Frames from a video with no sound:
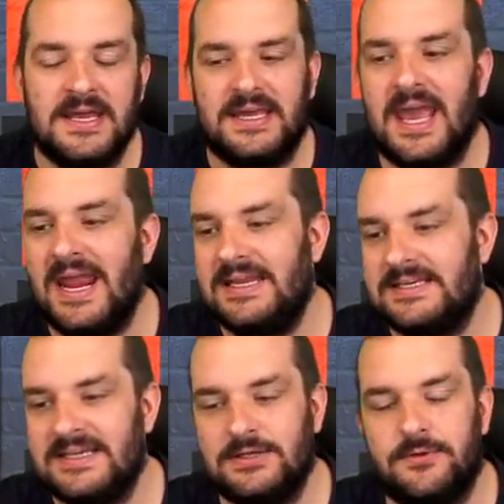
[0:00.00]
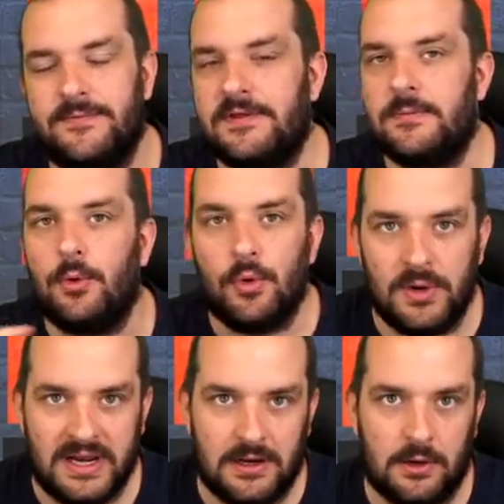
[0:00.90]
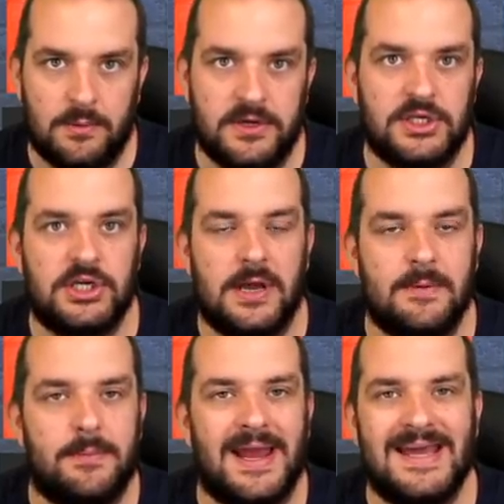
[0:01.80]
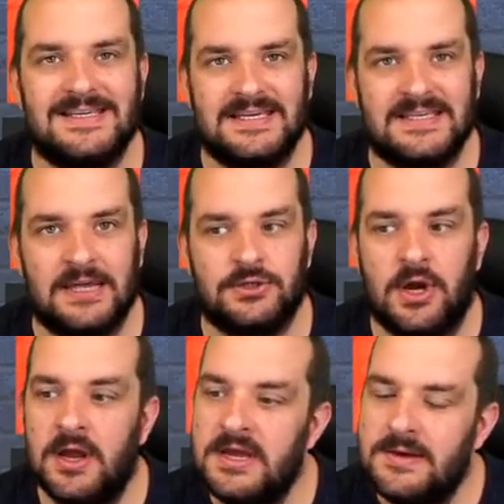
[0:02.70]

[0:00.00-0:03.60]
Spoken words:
Kane, etc., fit them all in along with your German players, etc.